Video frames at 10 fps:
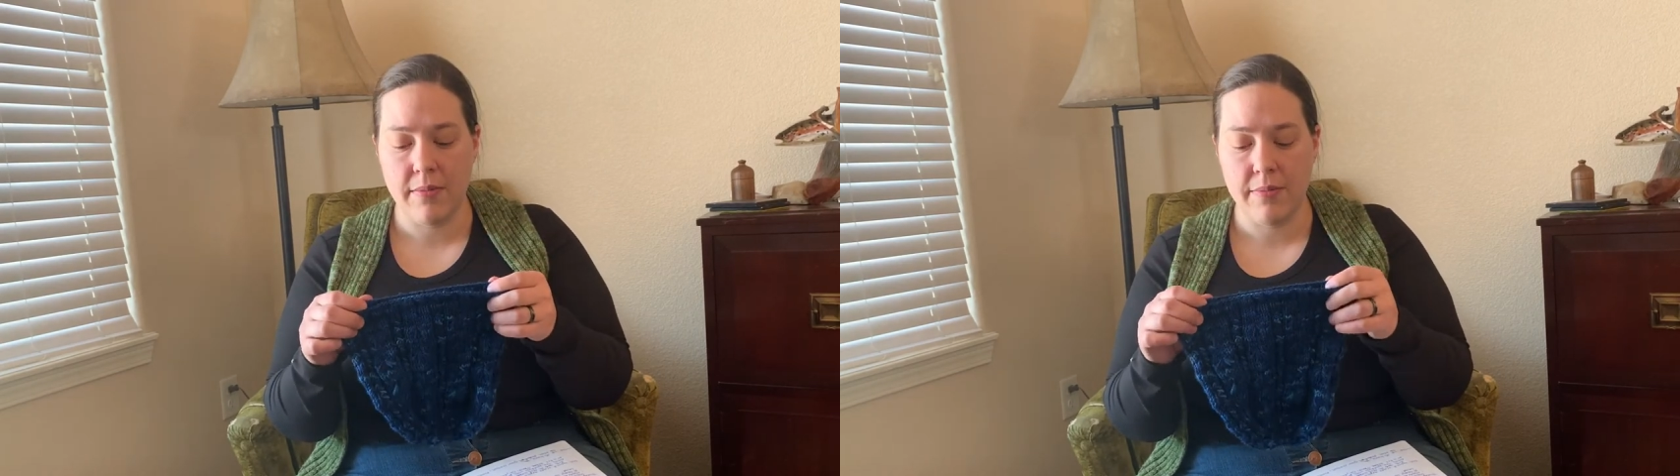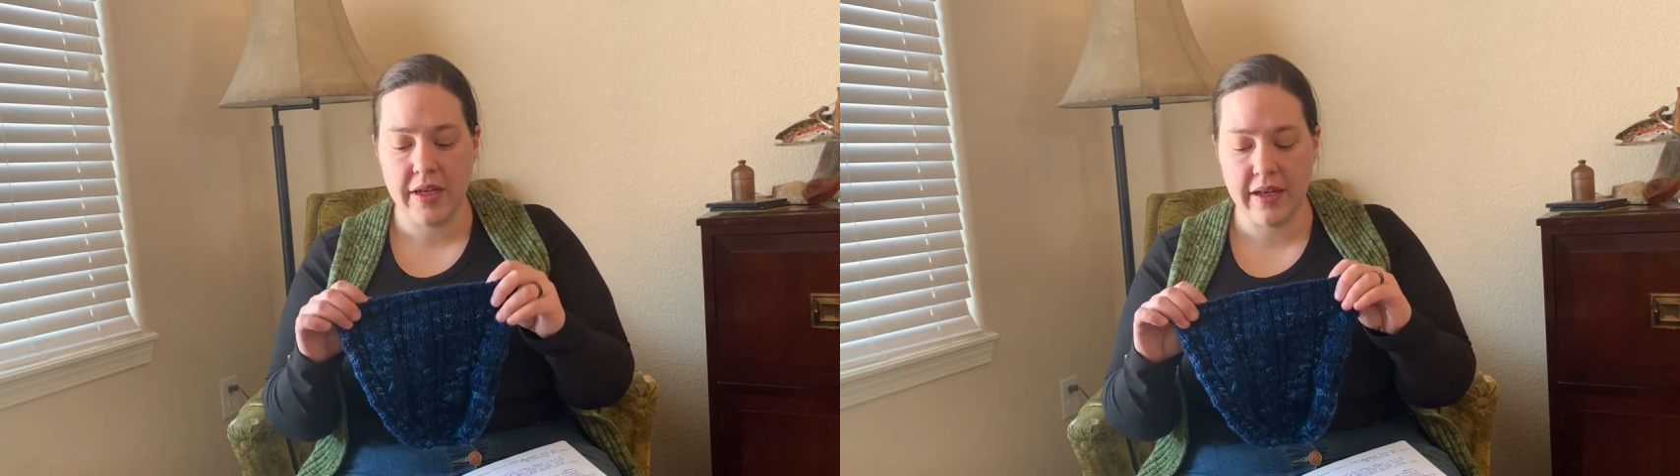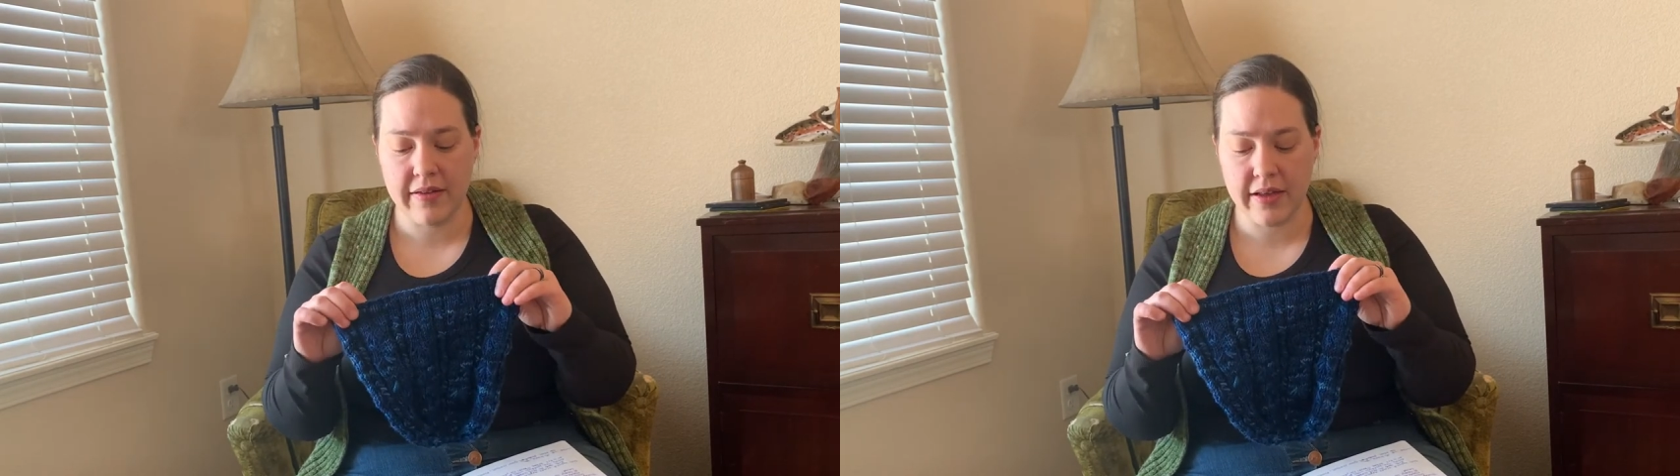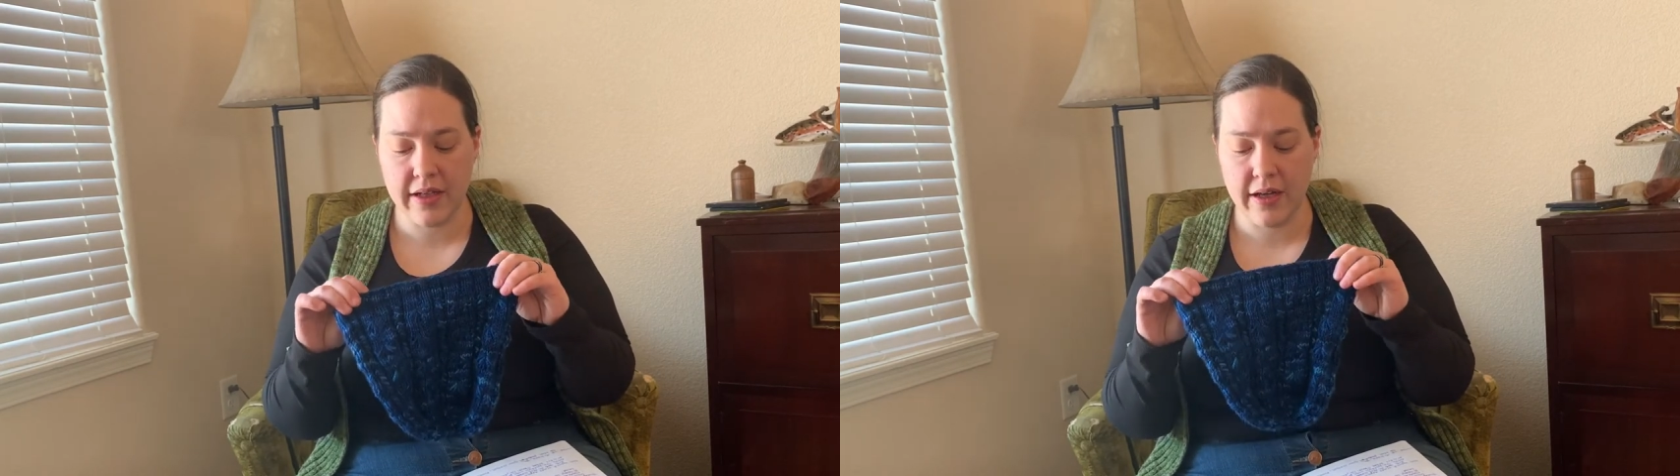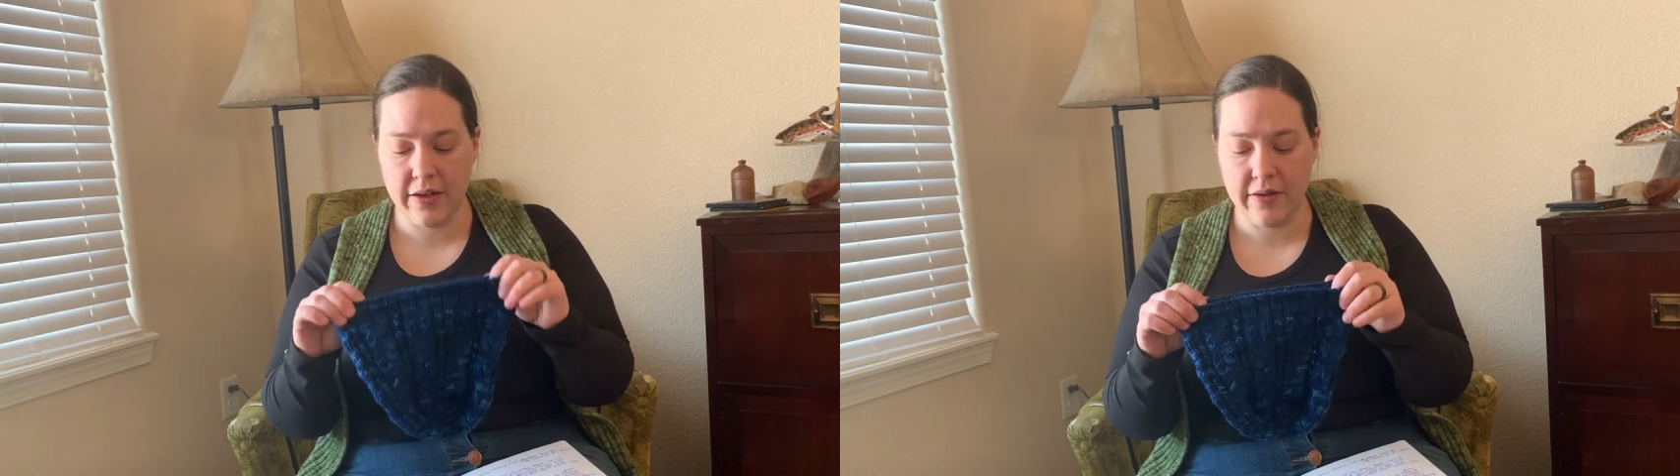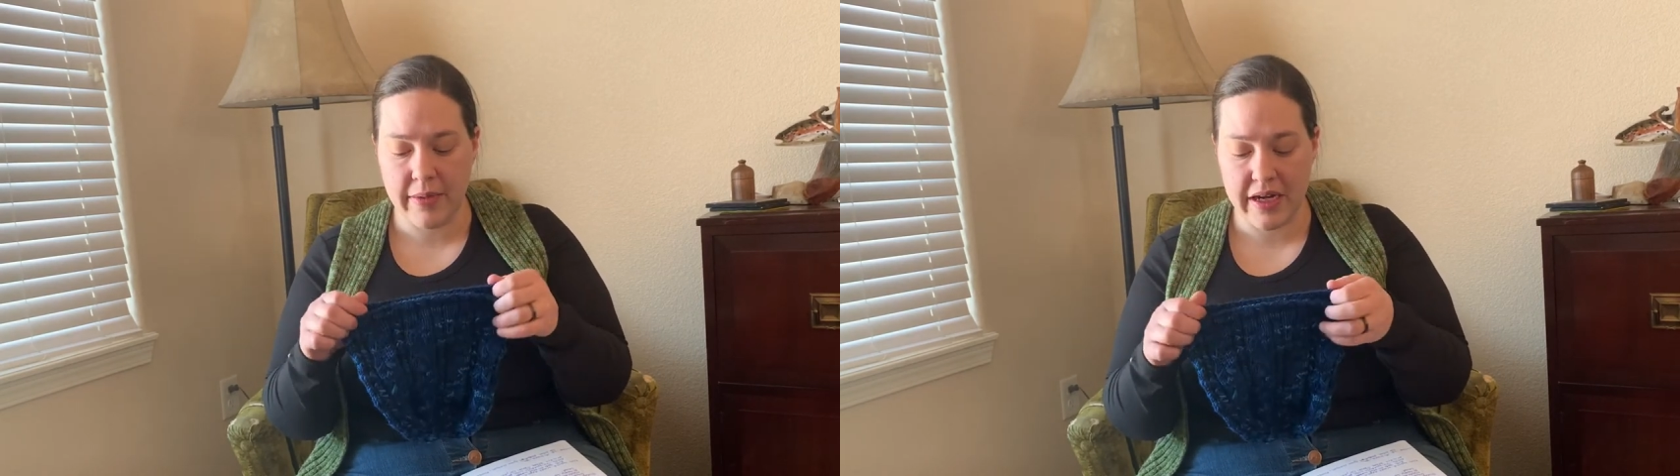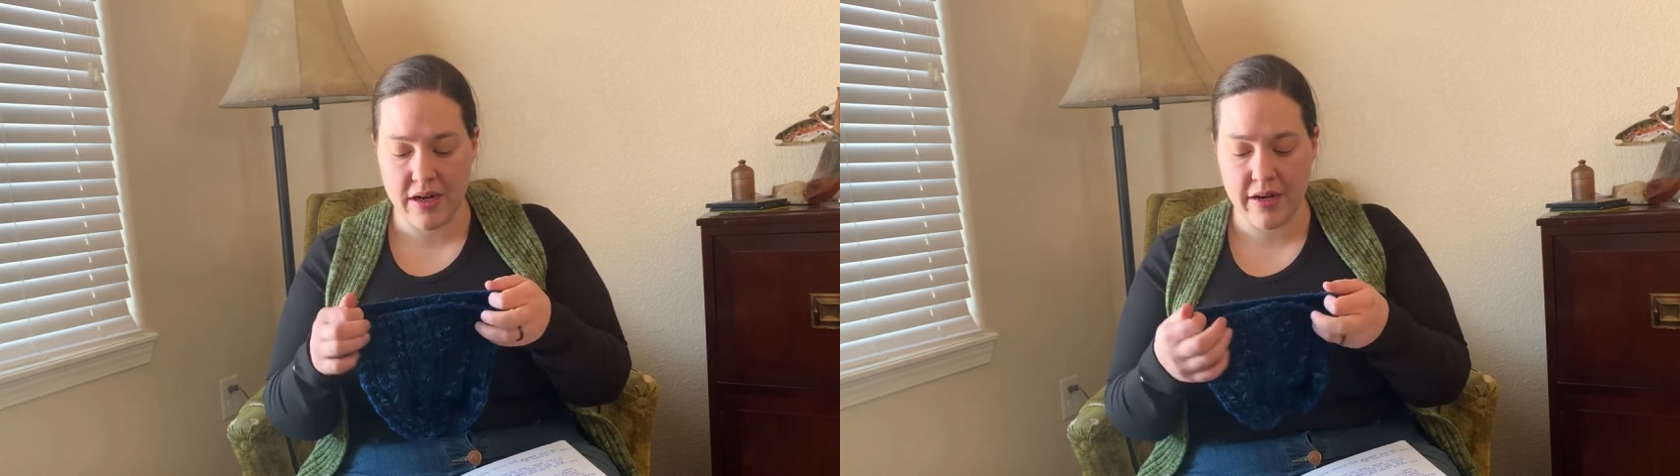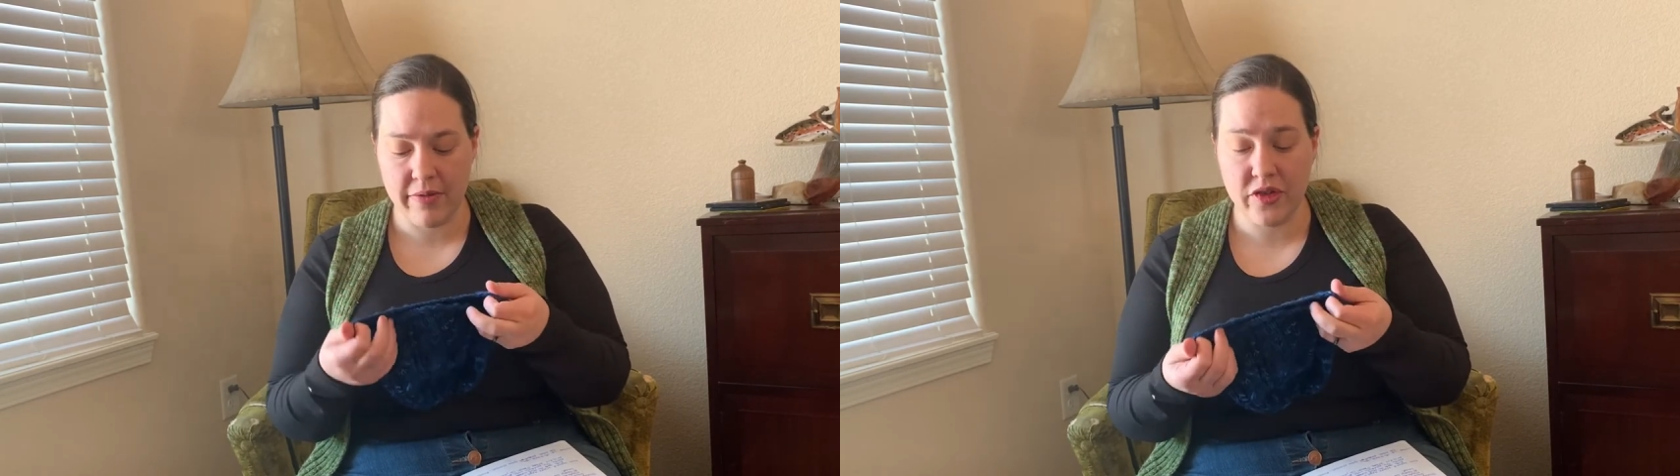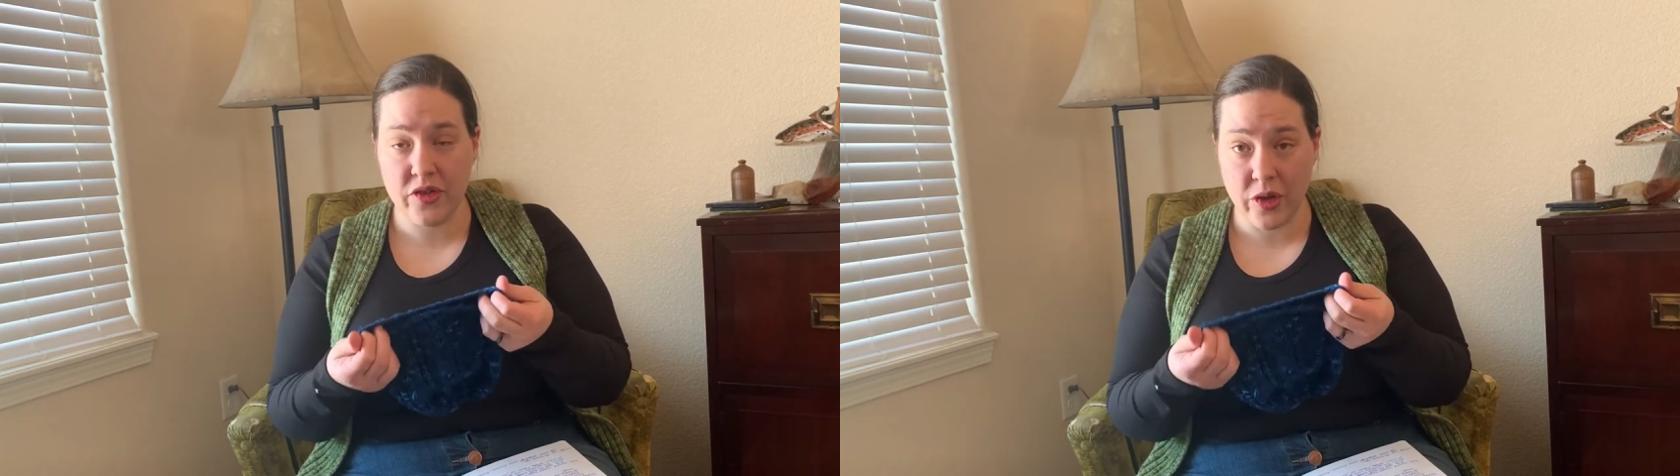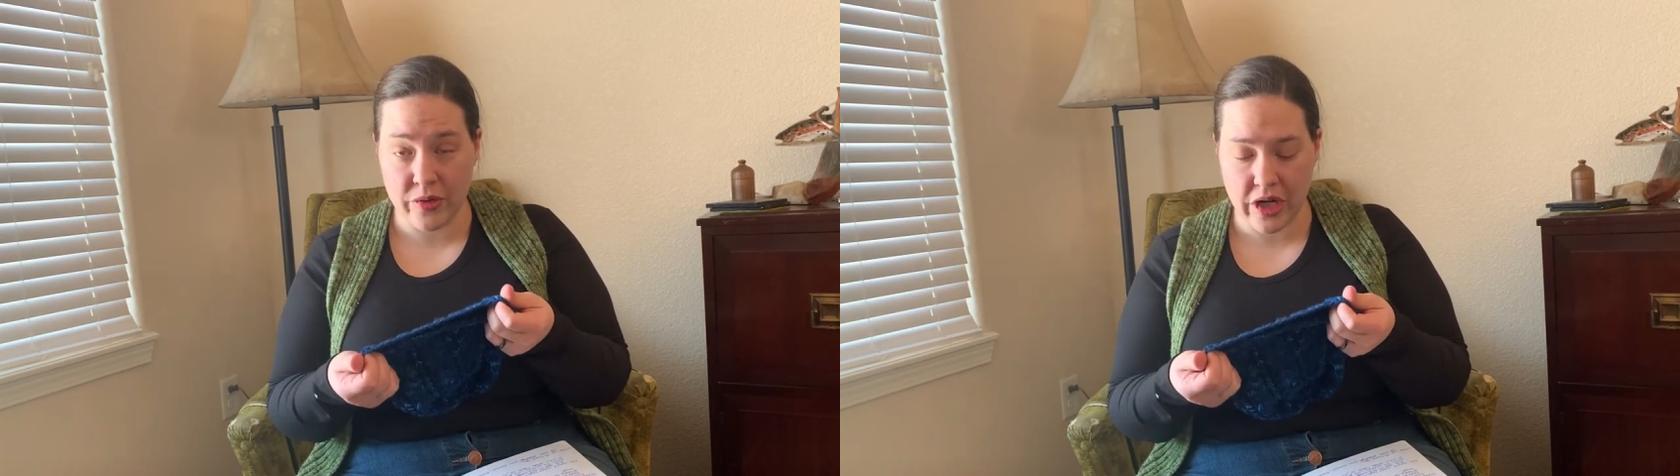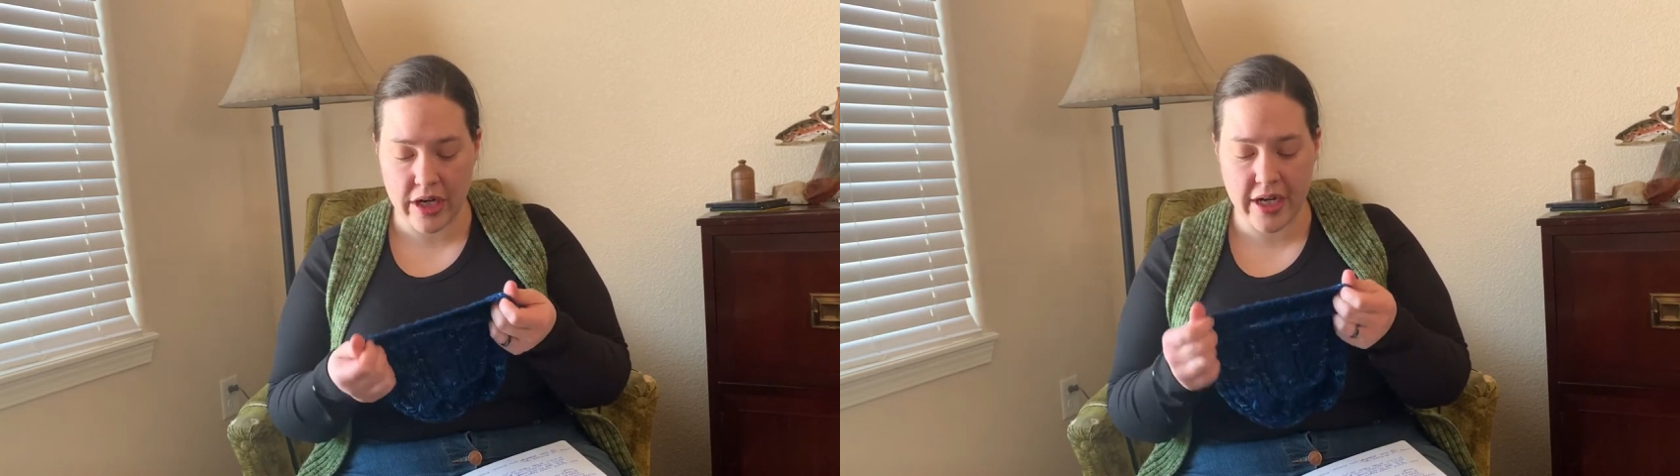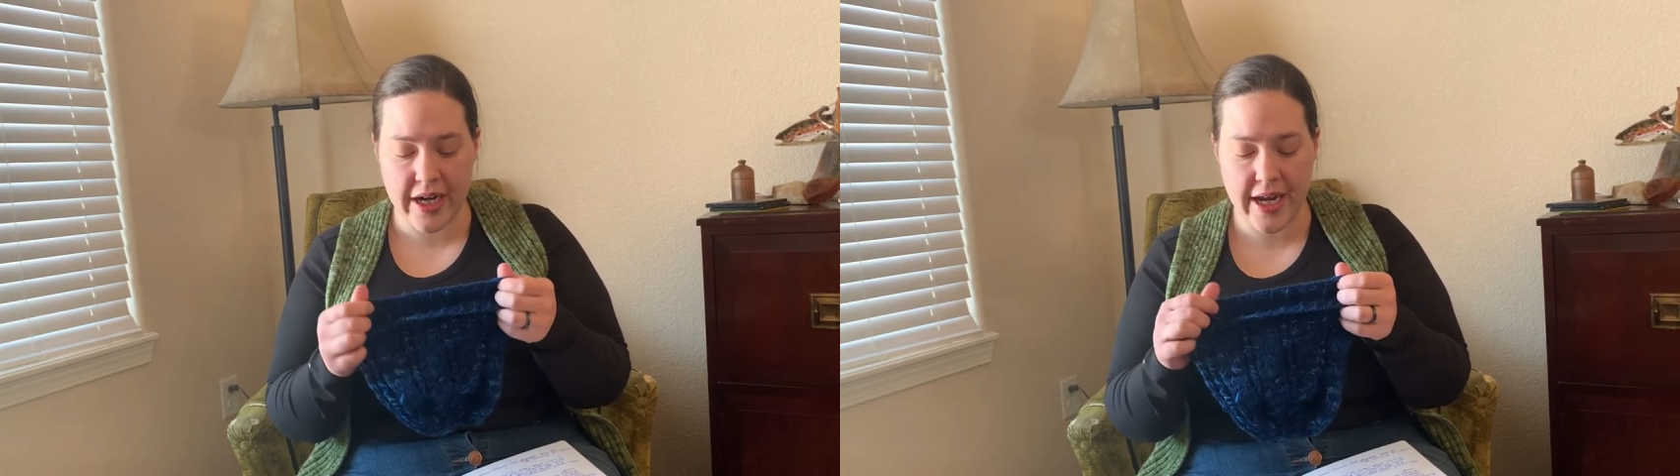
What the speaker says: Because of the color of my yarn, it was so dark